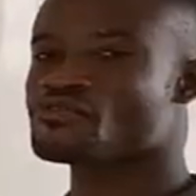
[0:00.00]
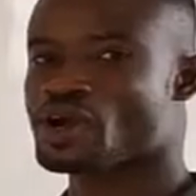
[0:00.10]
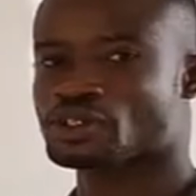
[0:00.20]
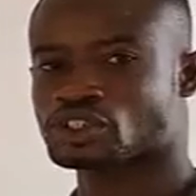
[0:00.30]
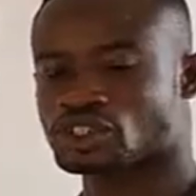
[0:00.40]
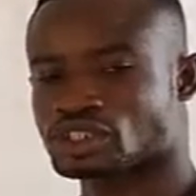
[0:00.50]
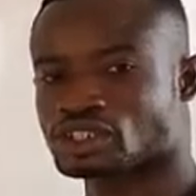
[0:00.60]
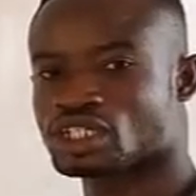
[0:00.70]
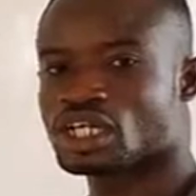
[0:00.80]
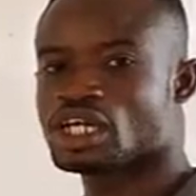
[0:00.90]
functions.
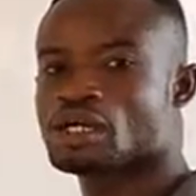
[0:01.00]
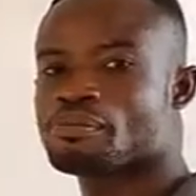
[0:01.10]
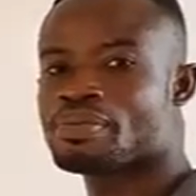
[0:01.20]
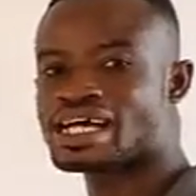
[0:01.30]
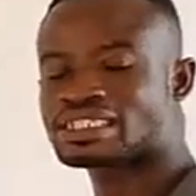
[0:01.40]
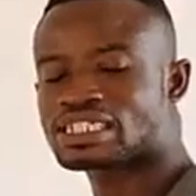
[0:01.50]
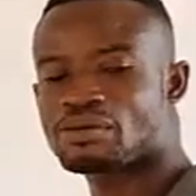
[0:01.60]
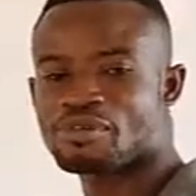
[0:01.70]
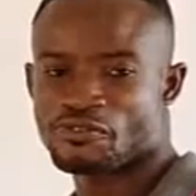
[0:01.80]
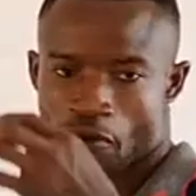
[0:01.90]
But
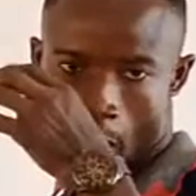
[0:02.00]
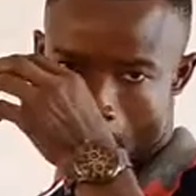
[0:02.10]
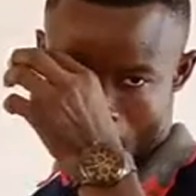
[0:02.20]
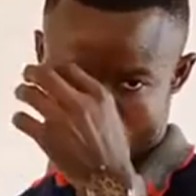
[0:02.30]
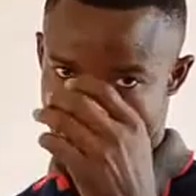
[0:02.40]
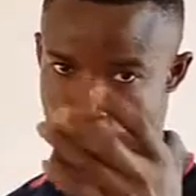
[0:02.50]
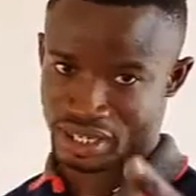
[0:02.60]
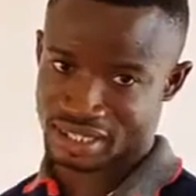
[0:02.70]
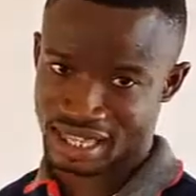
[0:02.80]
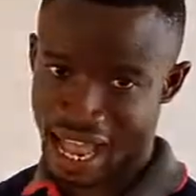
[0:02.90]
before we
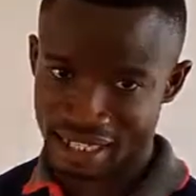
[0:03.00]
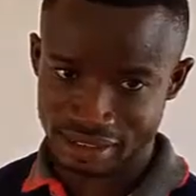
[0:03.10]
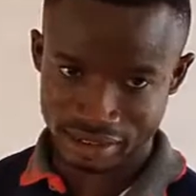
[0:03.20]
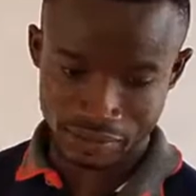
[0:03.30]
start,